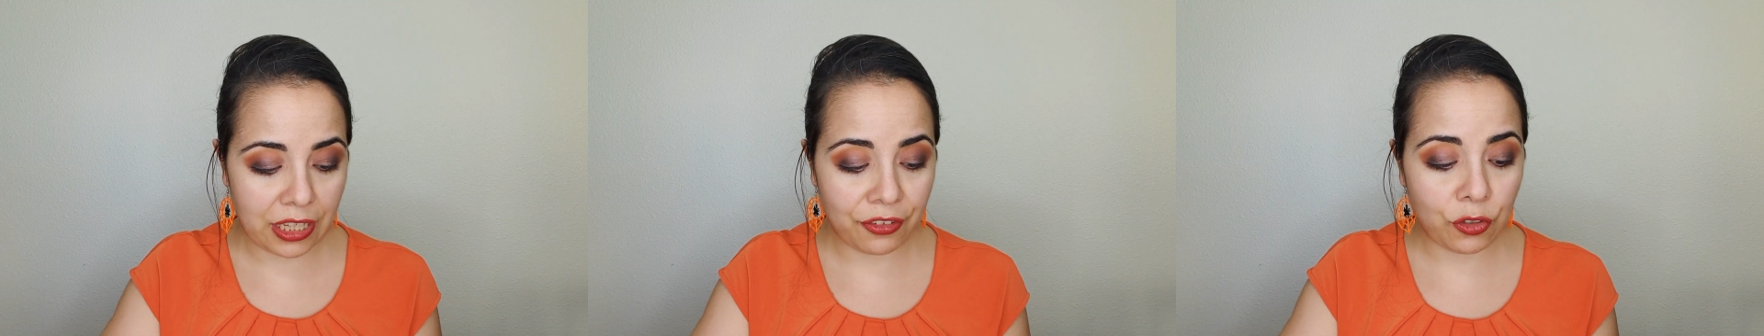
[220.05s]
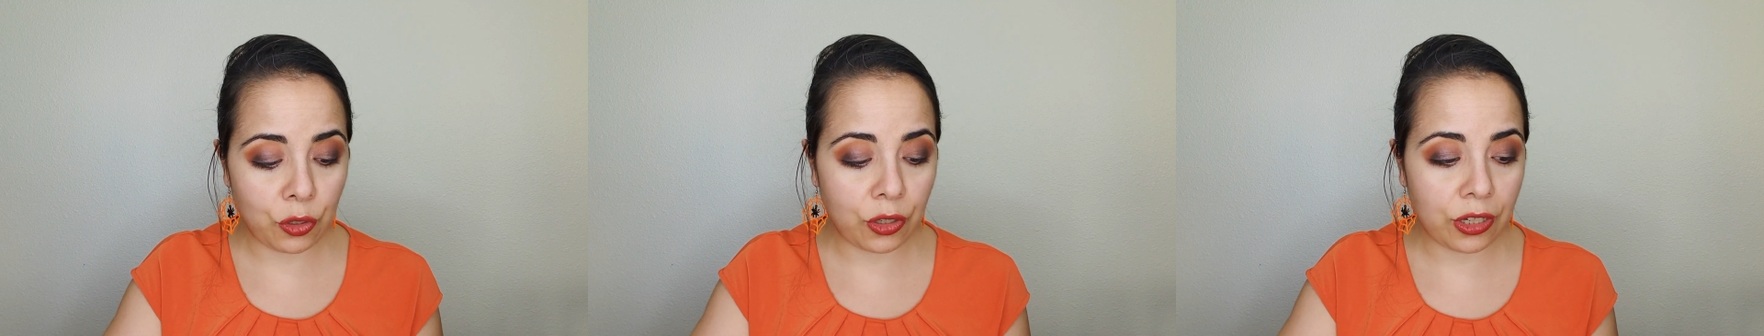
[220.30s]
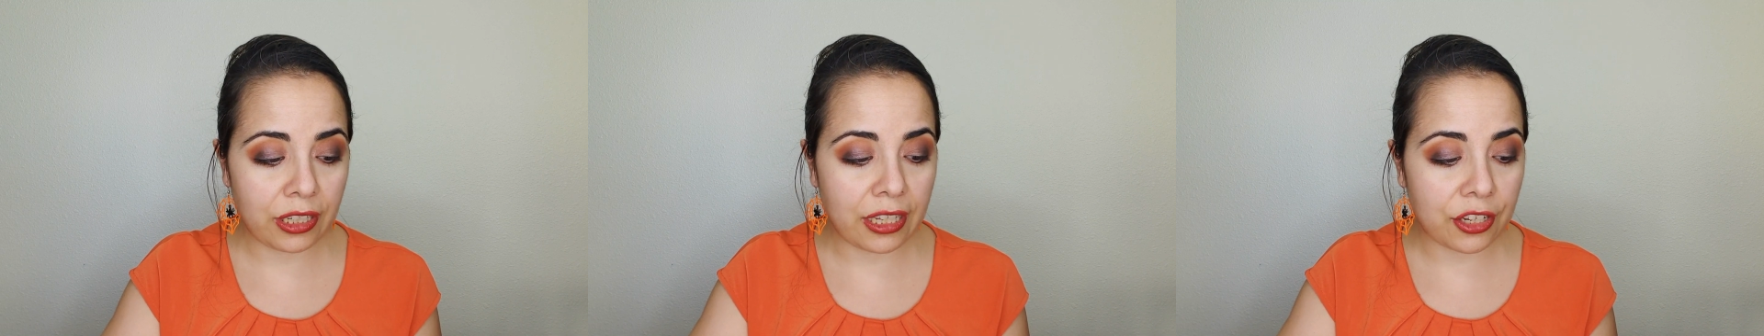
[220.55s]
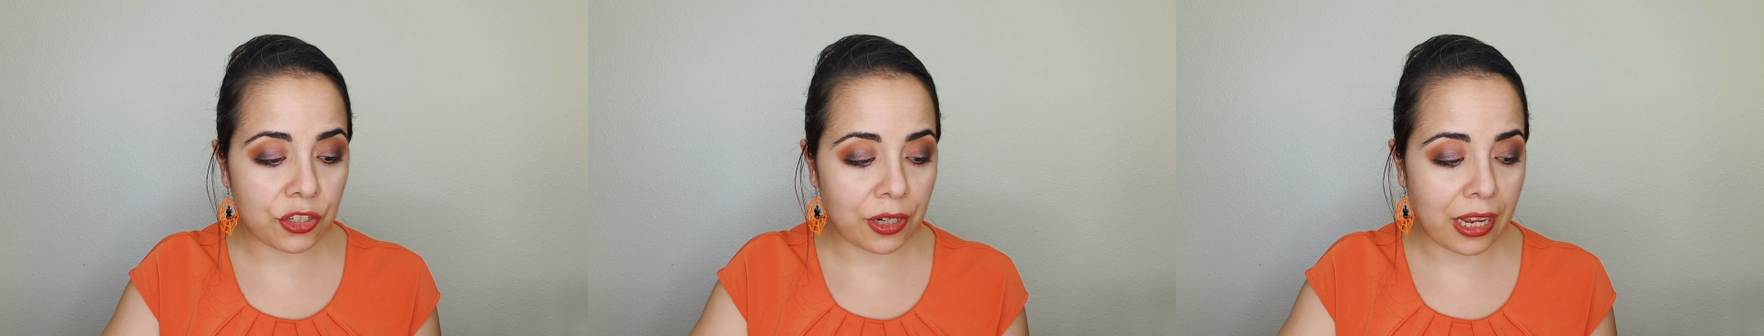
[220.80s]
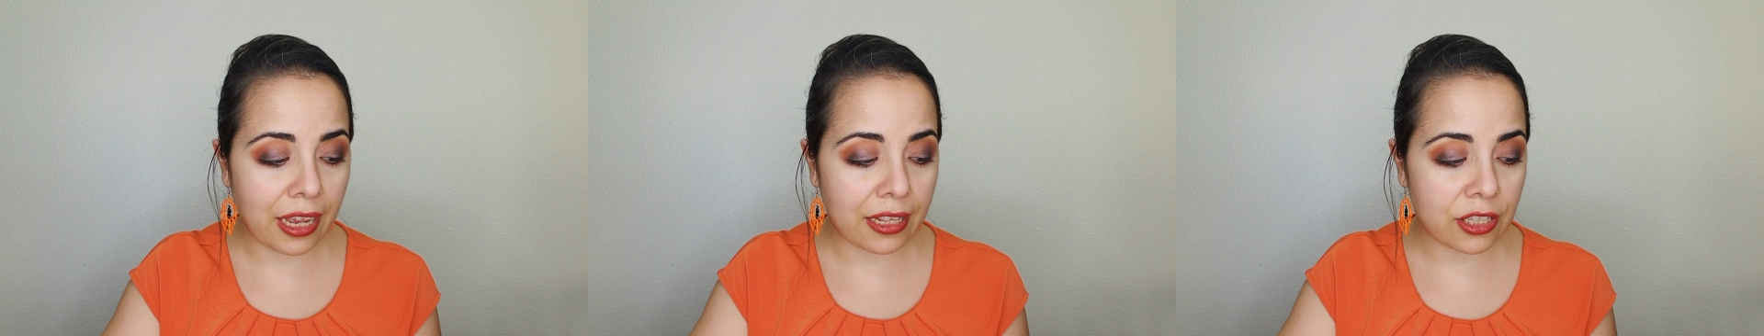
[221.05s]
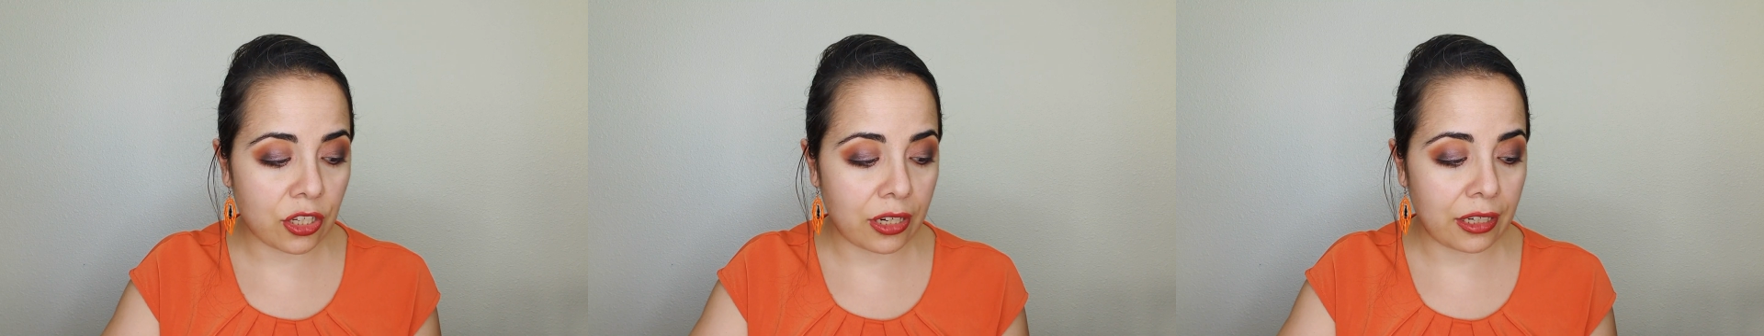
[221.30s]
If you could get your
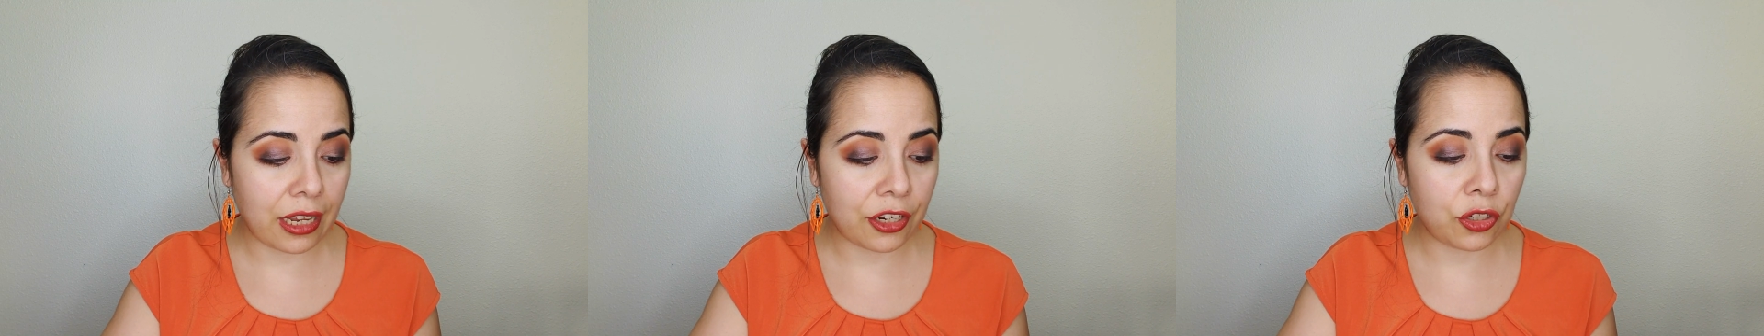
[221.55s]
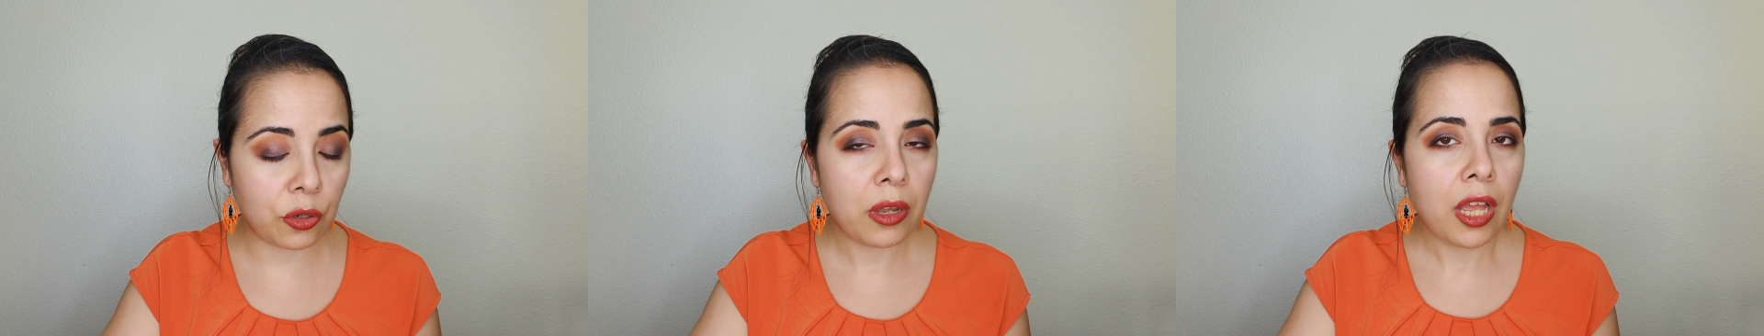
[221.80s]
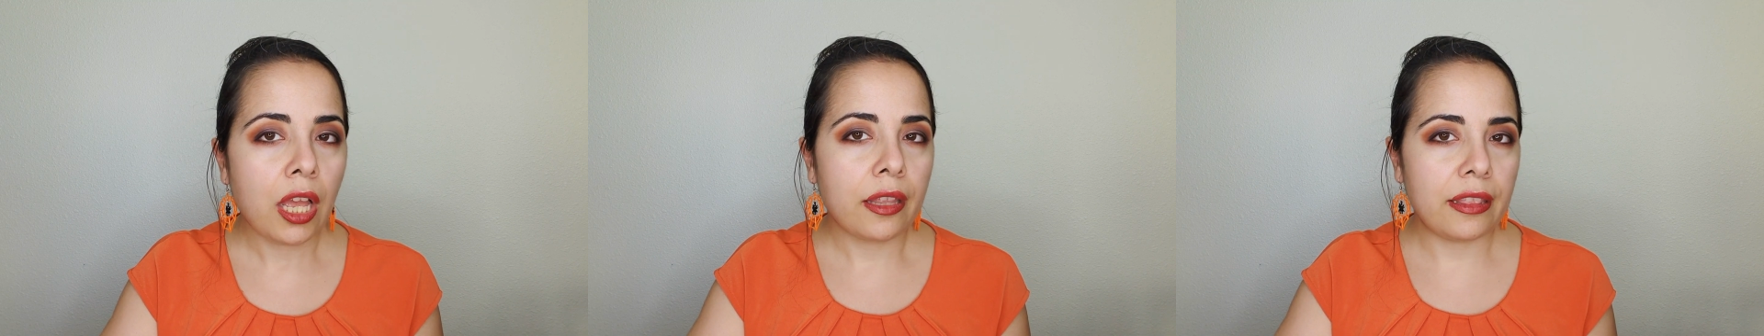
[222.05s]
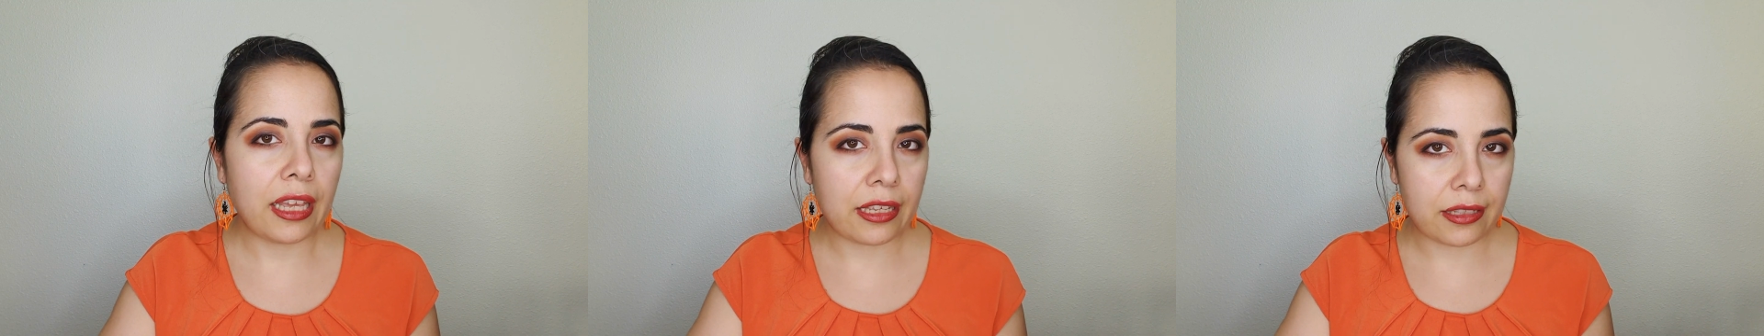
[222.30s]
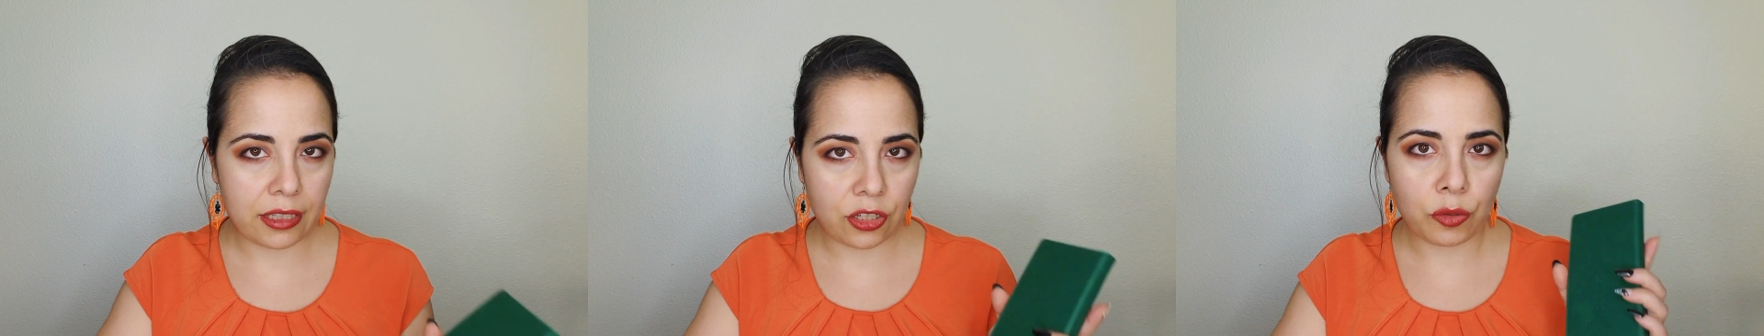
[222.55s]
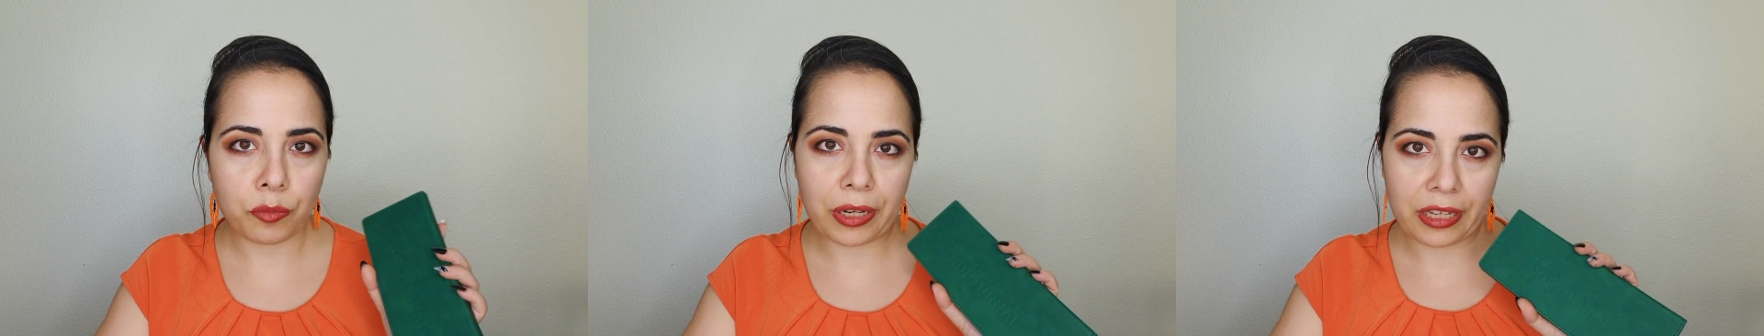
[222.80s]
hands on it, I know they
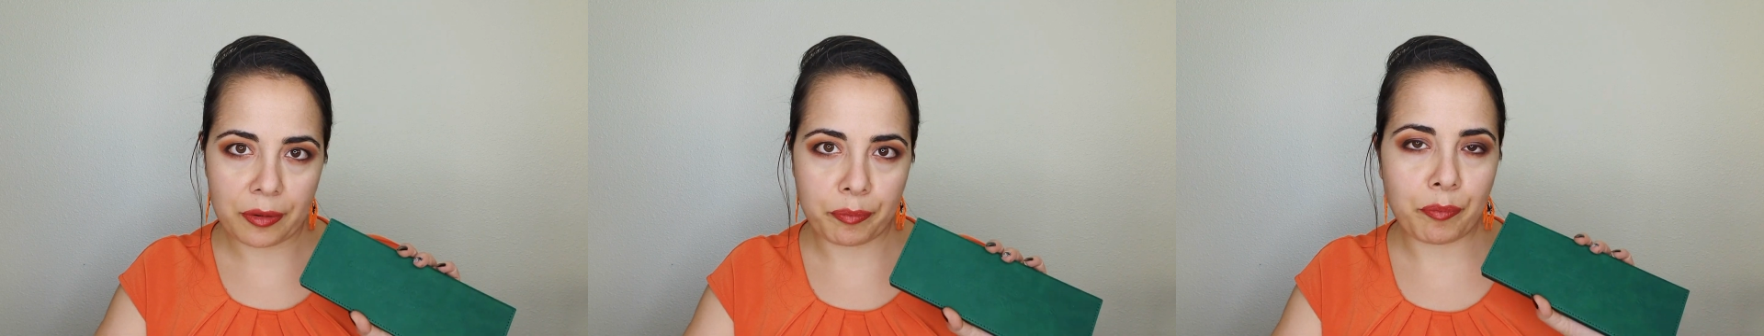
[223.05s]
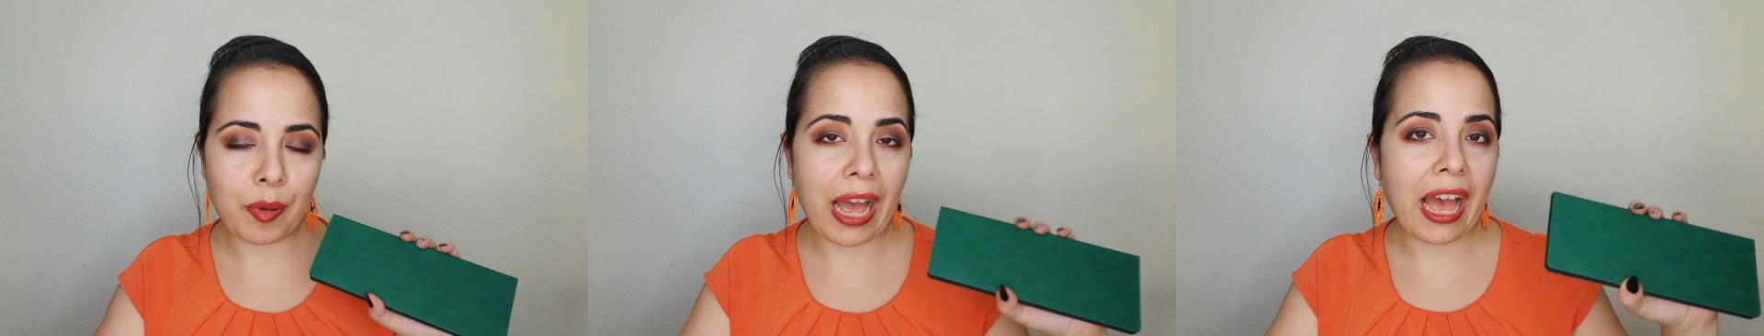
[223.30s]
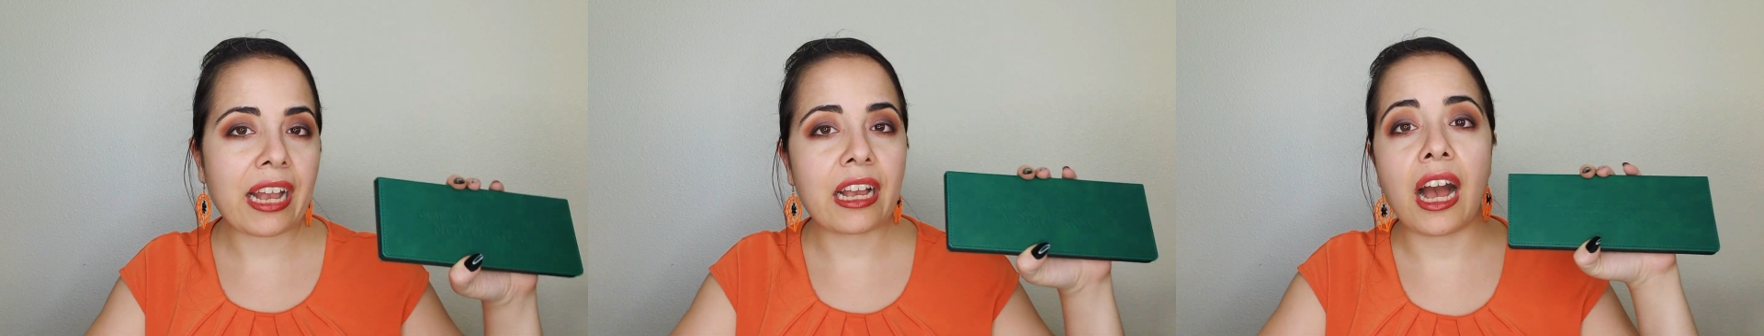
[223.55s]
still bring it back.